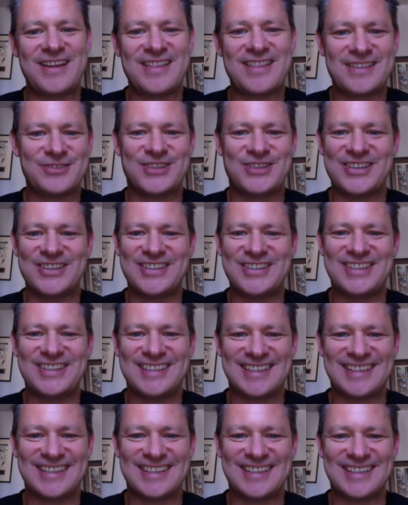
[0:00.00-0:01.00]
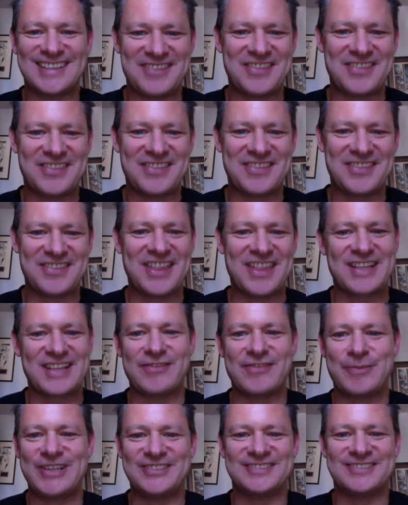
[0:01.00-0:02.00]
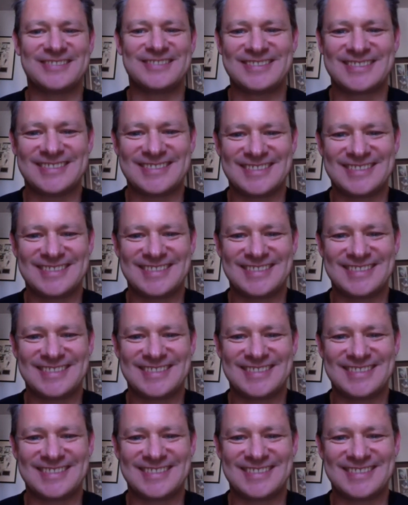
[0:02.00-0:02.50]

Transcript: that's all good. Yeah, thanks for having me on.